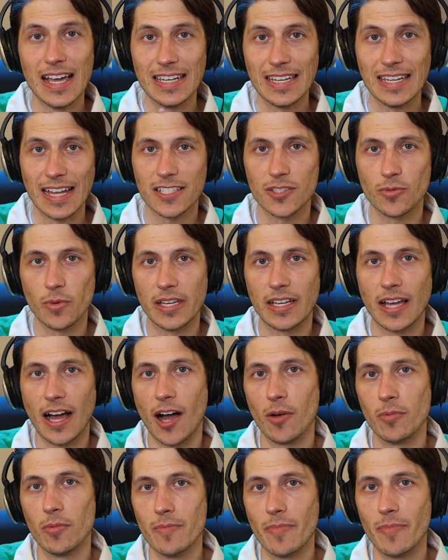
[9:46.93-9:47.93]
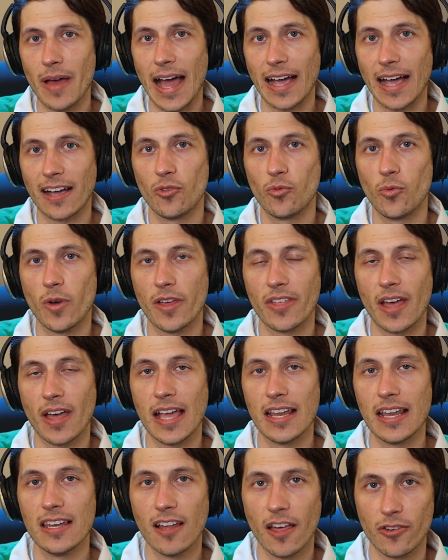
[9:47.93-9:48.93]
Next week, I'll be back with
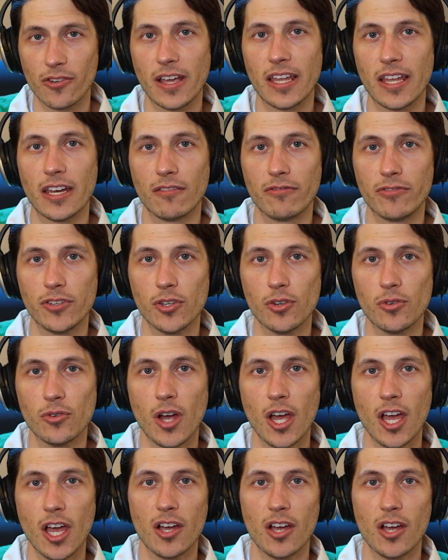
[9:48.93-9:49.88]
another interview